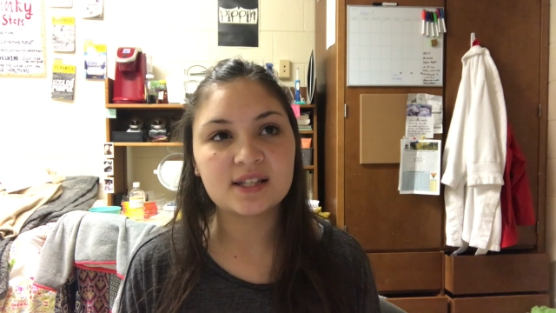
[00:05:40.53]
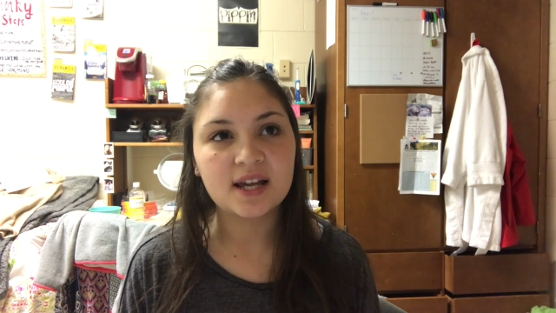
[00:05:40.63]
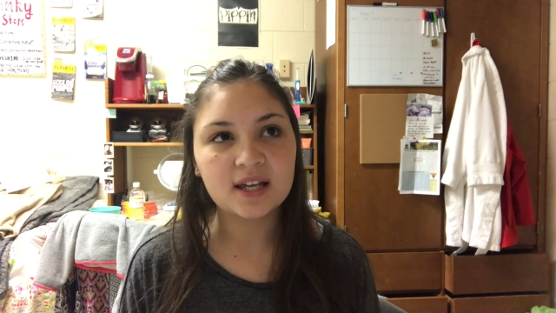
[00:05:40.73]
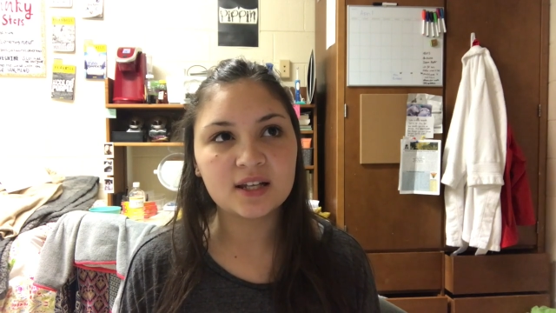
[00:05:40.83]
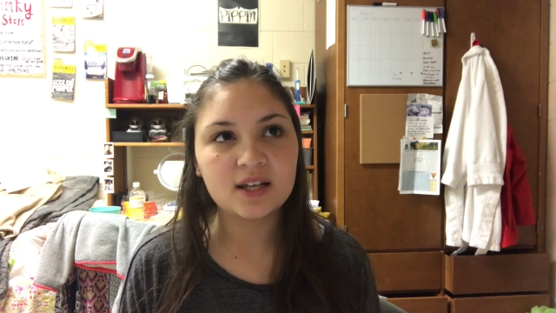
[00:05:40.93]

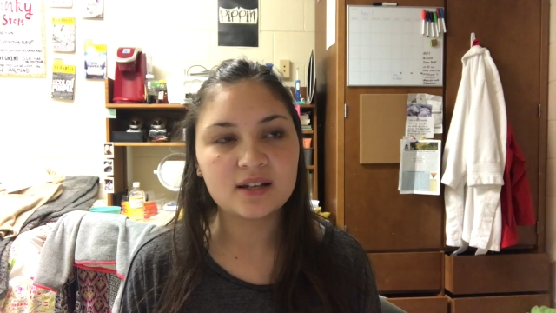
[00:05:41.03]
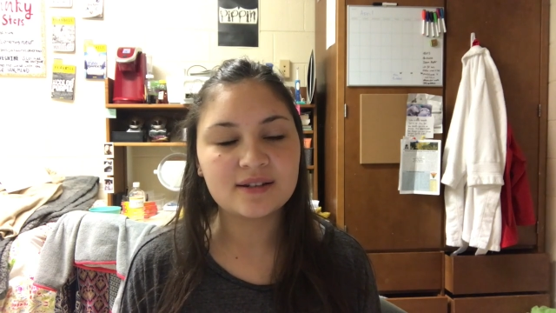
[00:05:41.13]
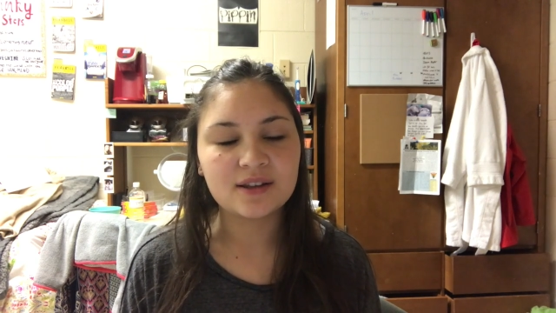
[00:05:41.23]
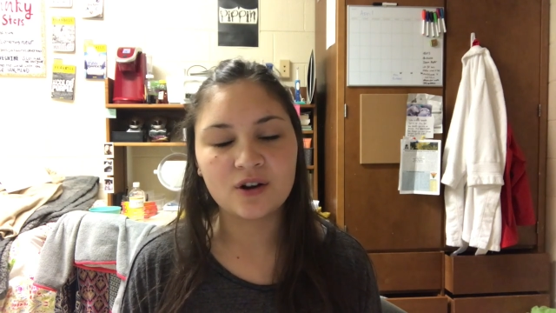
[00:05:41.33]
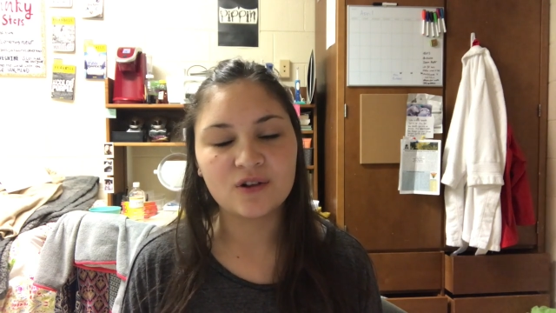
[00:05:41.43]
taken it
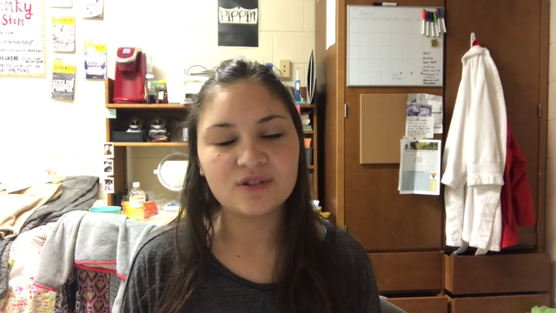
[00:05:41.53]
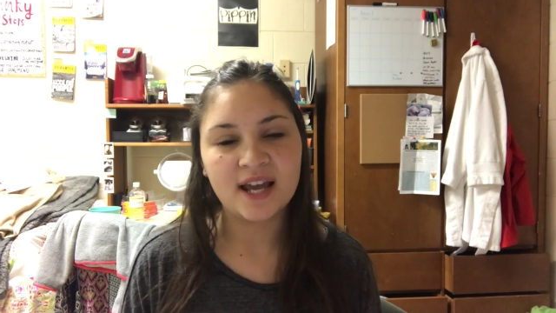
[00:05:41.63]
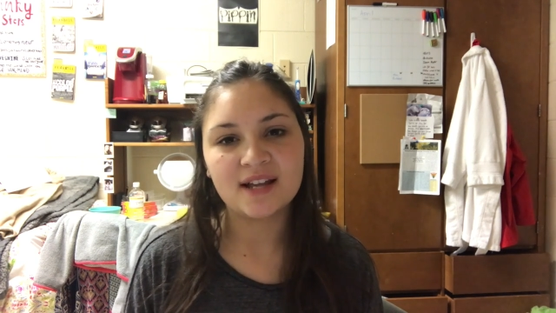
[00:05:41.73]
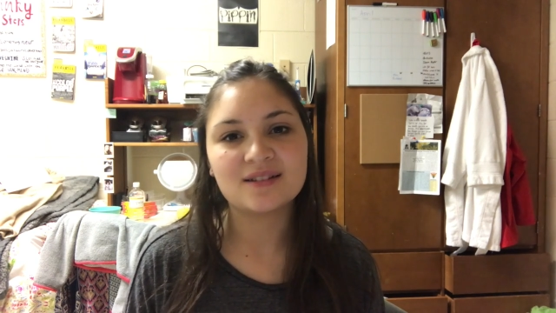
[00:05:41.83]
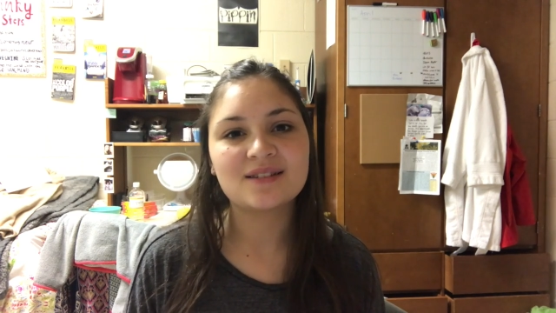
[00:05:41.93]
into their own
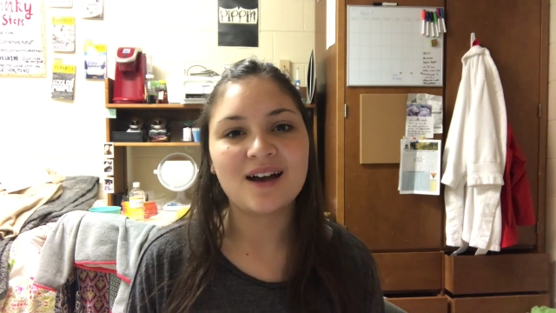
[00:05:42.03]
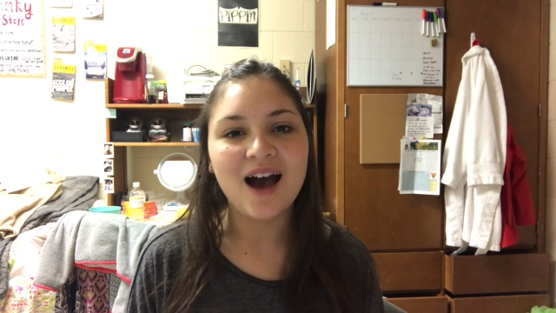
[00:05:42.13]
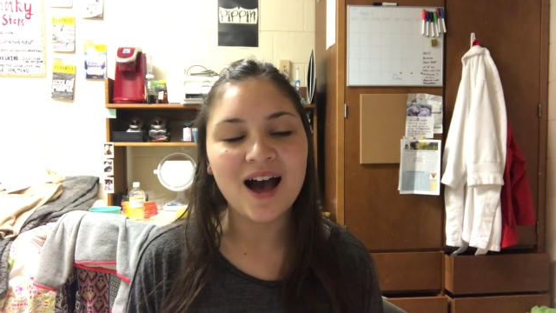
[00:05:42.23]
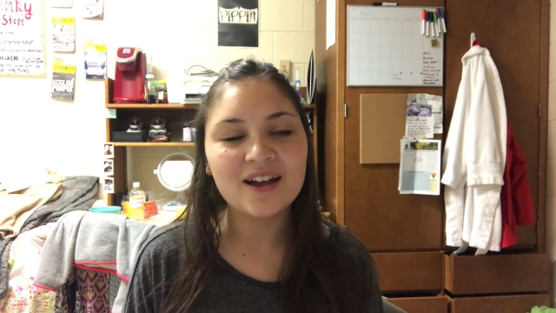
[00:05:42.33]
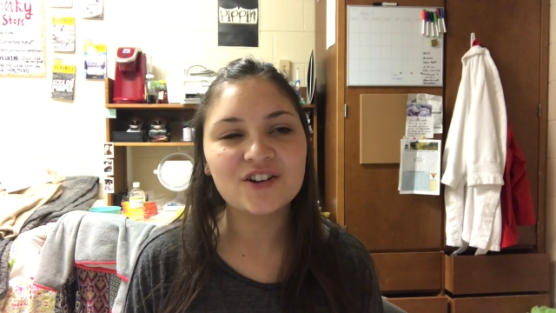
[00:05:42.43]
hands to
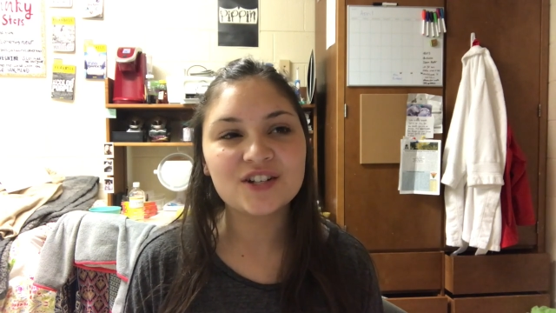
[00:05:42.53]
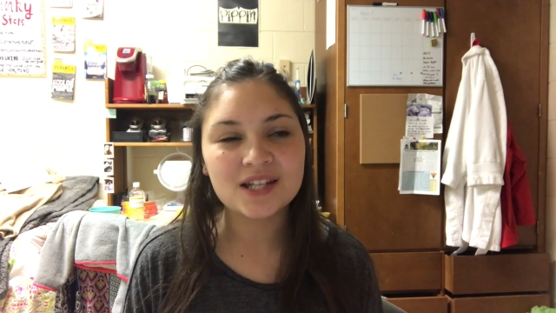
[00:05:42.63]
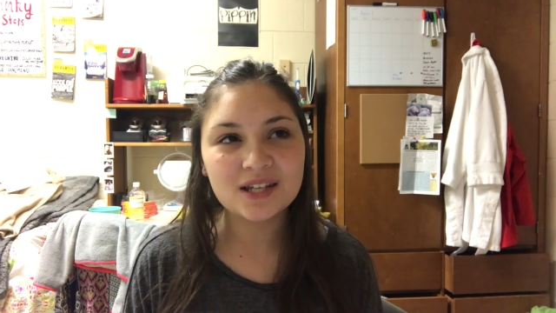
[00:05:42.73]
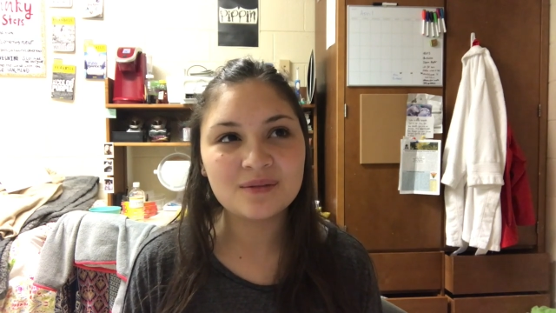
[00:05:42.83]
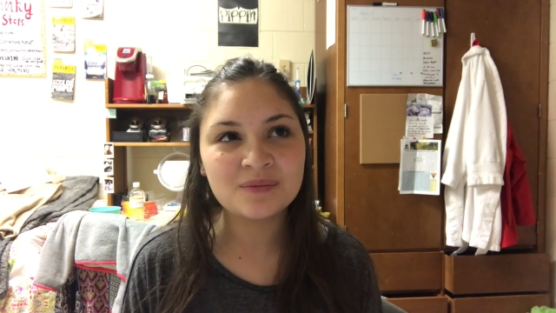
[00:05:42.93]
hire
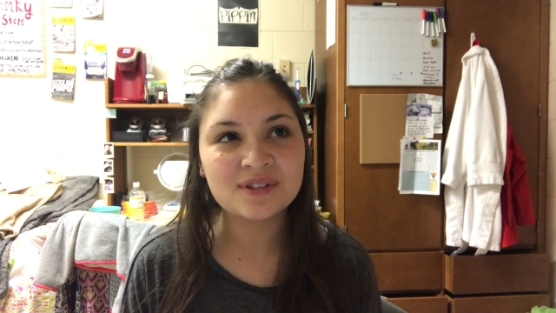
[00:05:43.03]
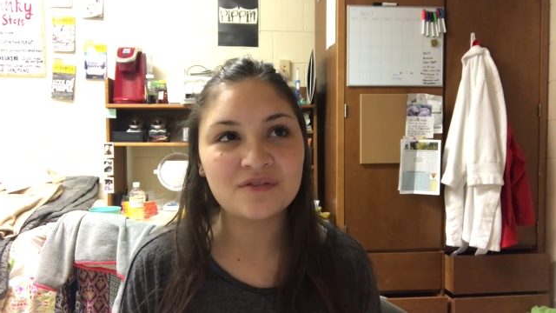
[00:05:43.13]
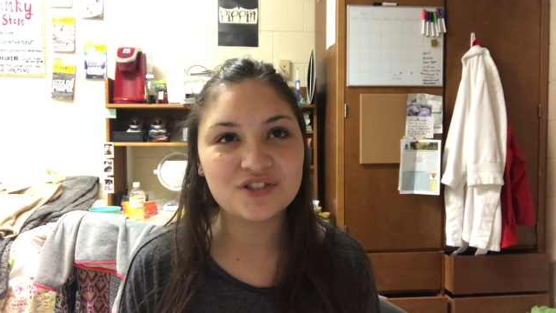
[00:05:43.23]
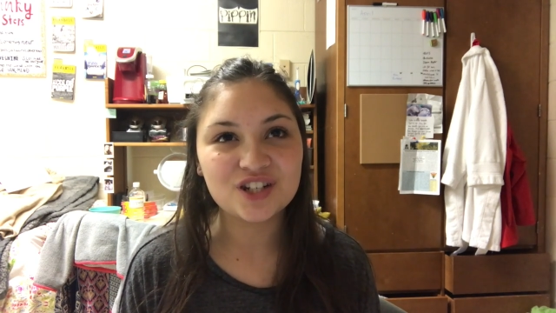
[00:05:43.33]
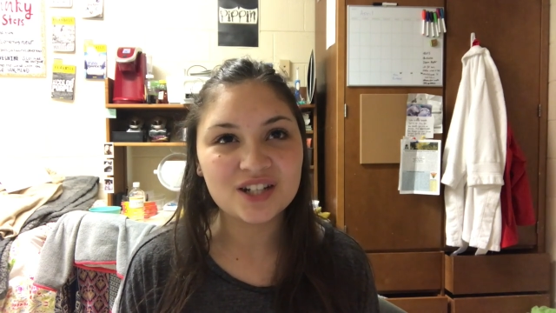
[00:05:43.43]
teams
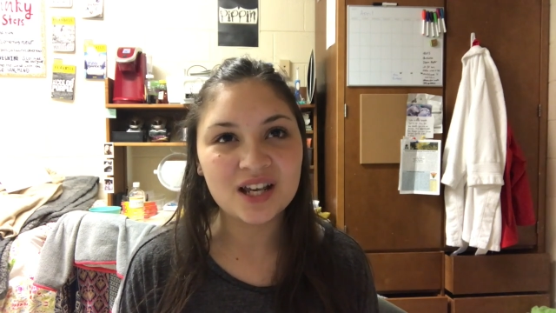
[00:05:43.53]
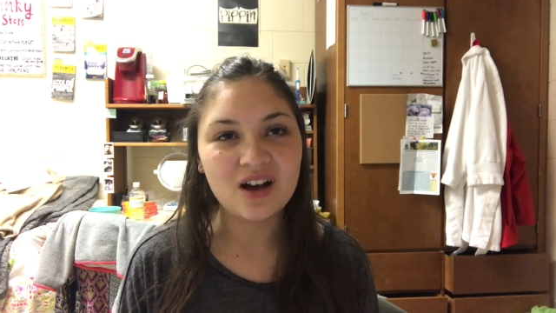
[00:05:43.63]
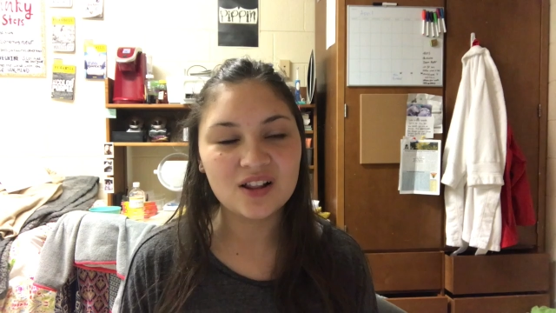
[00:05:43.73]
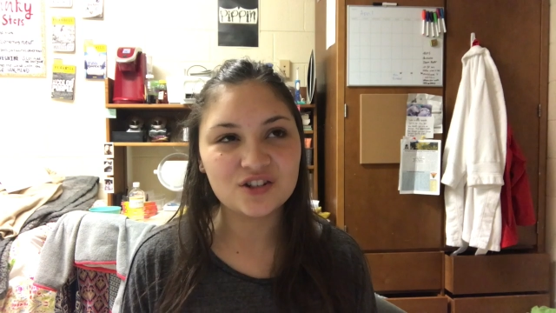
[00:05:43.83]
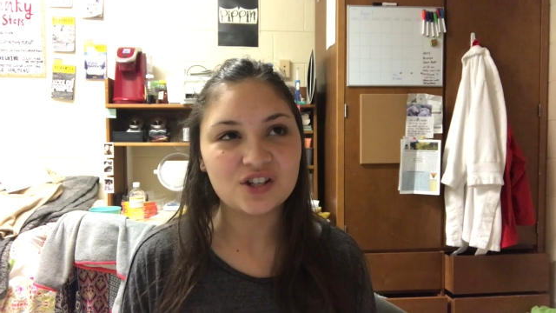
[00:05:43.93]
of
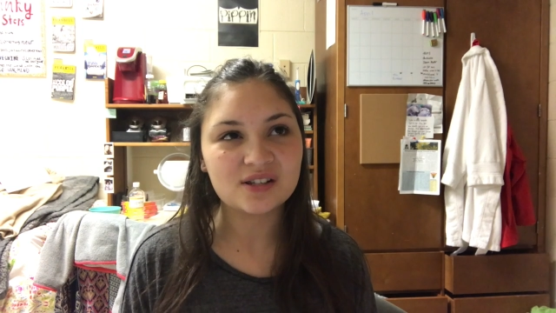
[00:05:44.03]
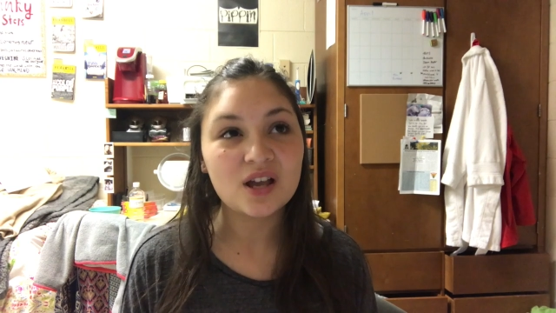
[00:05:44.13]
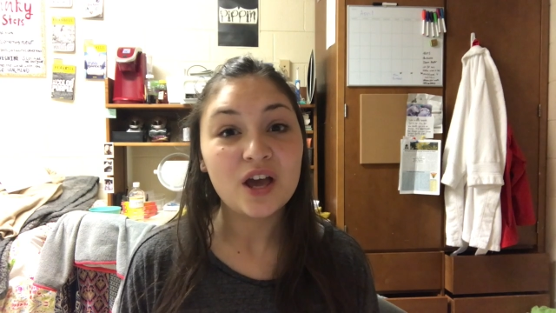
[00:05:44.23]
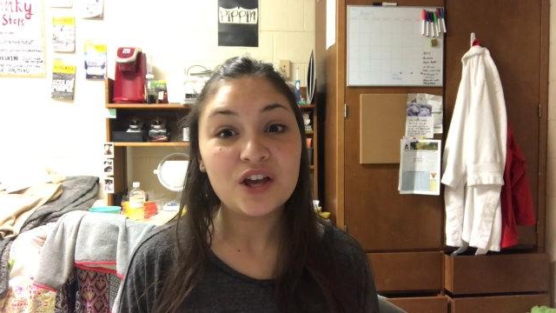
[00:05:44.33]
genealogists